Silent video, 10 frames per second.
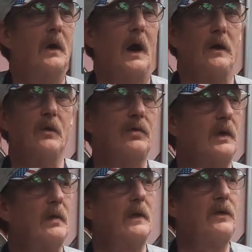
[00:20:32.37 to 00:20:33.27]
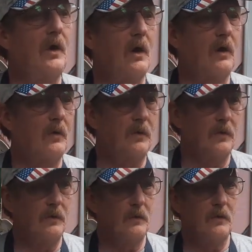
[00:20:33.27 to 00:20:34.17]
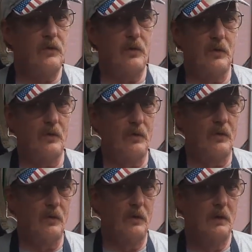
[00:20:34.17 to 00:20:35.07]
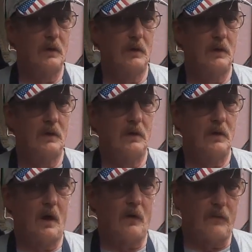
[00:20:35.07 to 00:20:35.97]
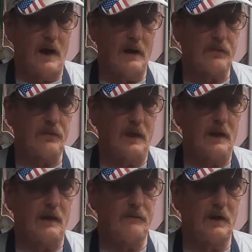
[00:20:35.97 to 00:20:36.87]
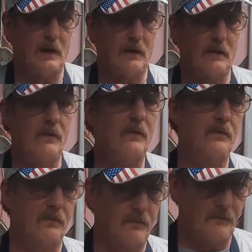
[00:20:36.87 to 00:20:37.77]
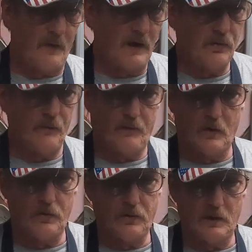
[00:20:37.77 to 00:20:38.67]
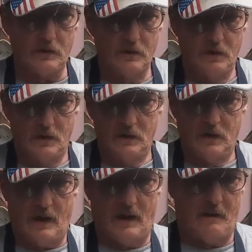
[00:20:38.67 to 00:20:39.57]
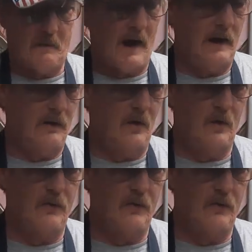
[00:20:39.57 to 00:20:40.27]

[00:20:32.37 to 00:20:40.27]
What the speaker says: a New Zealand doe to a Rex, and I've done vice versa, I know